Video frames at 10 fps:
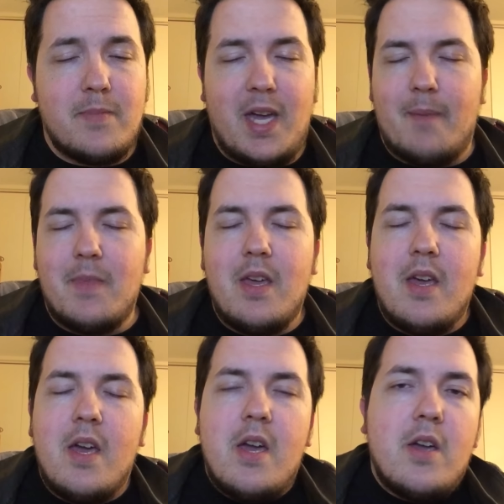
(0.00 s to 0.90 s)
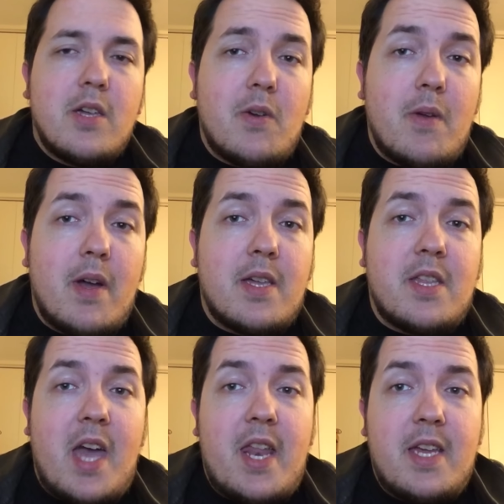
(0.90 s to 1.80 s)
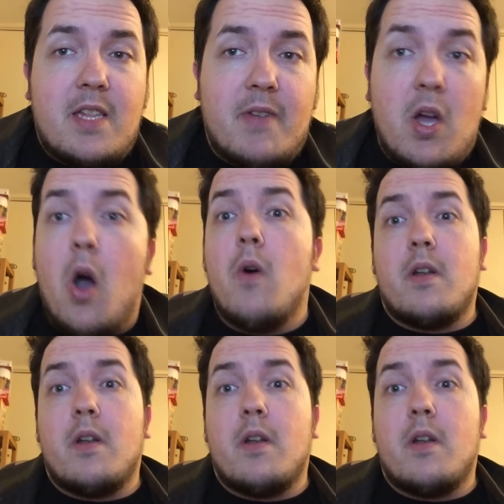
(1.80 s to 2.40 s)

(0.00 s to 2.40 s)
yeah. So anyways, that is the video.